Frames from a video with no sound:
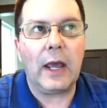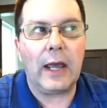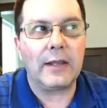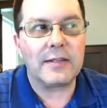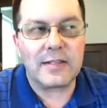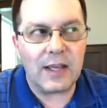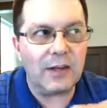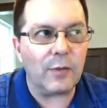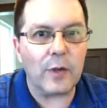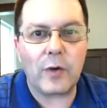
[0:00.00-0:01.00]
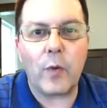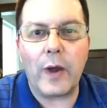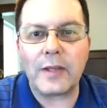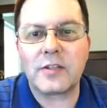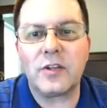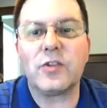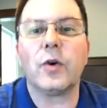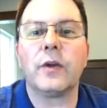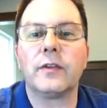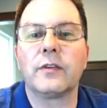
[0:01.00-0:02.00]
and send a request to
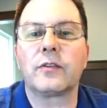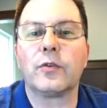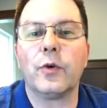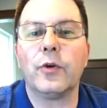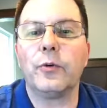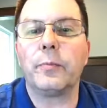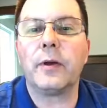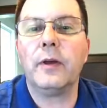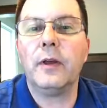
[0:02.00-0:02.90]
join this group.